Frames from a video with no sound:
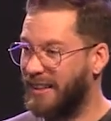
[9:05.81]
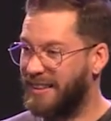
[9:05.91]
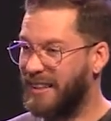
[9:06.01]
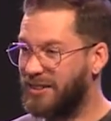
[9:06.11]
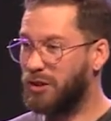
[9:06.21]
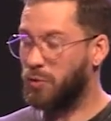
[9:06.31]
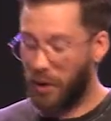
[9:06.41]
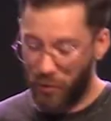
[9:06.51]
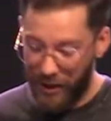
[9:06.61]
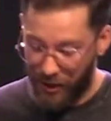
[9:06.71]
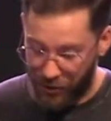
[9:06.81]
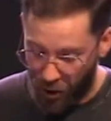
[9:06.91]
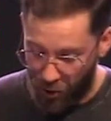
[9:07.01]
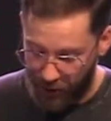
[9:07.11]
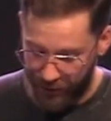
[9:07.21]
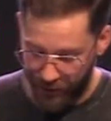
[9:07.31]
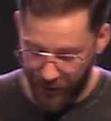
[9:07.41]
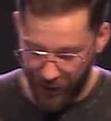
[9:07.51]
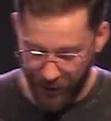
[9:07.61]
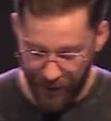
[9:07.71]
Like, this is what we are told.
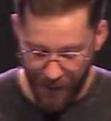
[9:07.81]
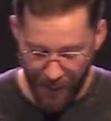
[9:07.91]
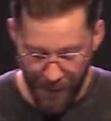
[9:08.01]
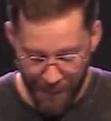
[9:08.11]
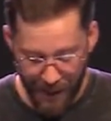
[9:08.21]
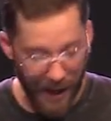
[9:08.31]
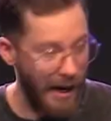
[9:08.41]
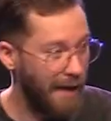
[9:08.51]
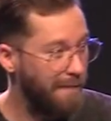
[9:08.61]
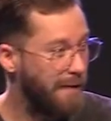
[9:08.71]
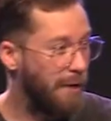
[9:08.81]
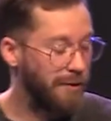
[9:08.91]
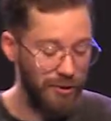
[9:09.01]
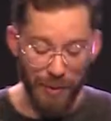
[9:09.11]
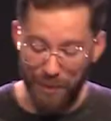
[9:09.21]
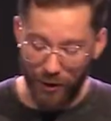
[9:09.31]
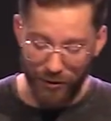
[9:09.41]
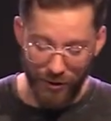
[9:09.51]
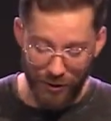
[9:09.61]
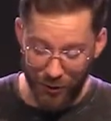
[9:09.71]
And I have found this to be
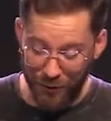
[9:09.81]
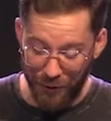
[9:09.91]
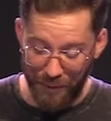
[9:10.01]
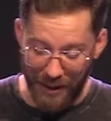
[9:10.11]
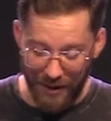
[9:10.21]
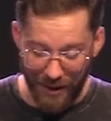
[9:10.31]
personally true for me.